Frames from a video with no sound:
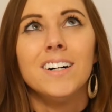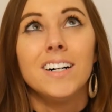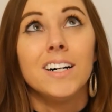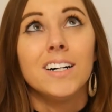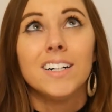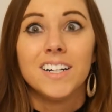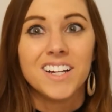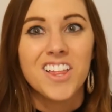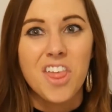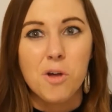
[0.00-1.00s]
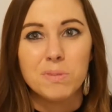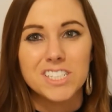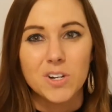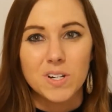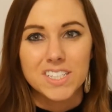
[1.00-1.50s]
oh, that would be
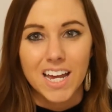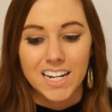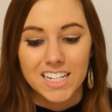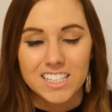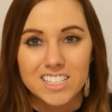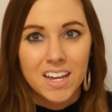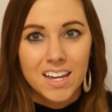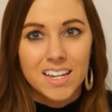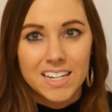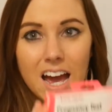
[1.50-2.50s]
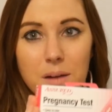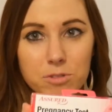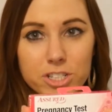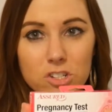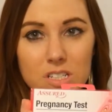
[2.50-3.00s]
so exciting yeah, I'm
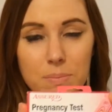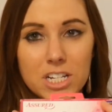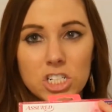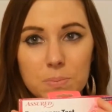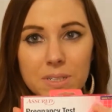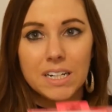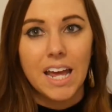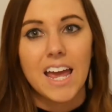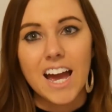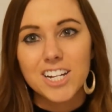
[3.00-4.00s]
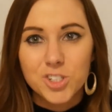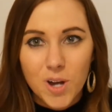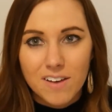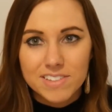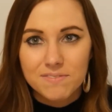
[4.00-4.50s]
just using my cheapie today. I do
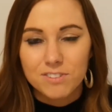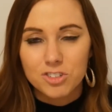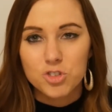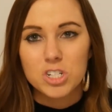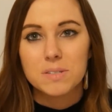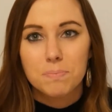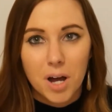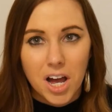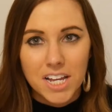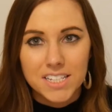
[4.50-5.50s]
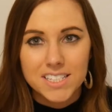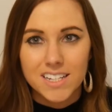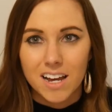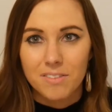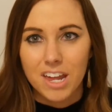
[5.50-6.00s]
have some first
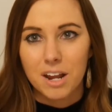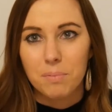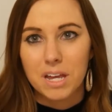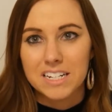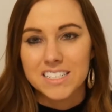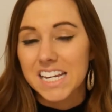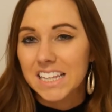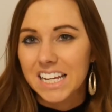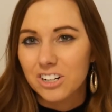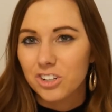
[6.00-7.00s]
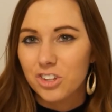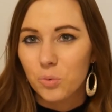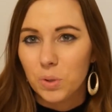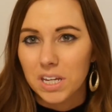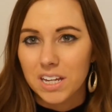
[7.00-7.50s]
response um, that I plan to take later in
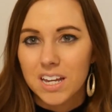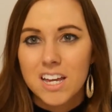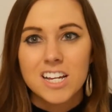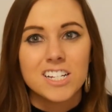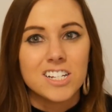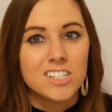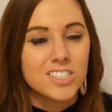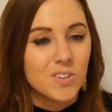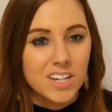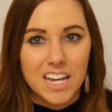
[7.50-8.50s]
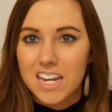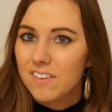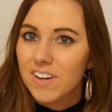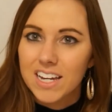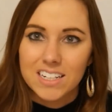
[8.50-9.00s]
the week. So again,
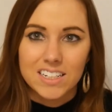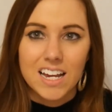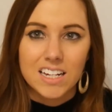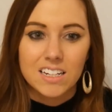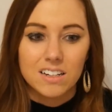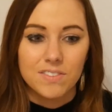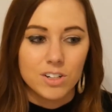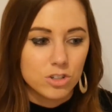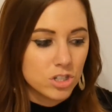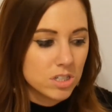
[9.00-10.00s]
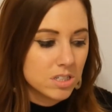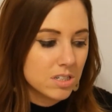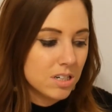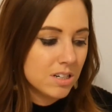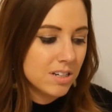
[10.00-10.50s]
if I get a negative, it'll just